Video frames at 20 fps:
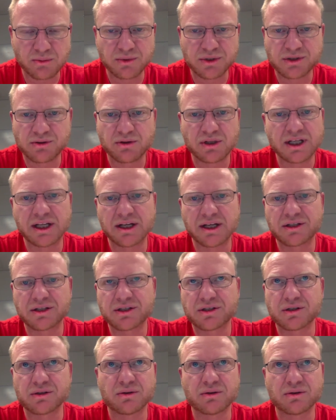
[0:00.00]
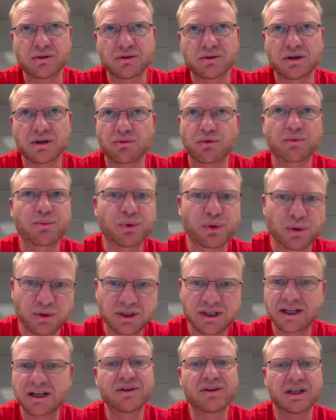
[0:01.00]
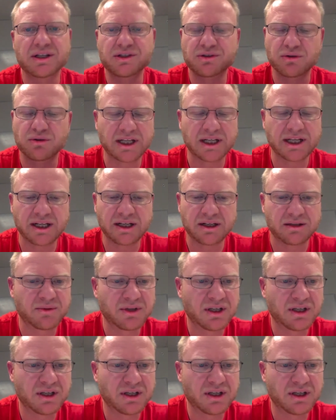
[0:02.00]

is related to a report. Everything's related.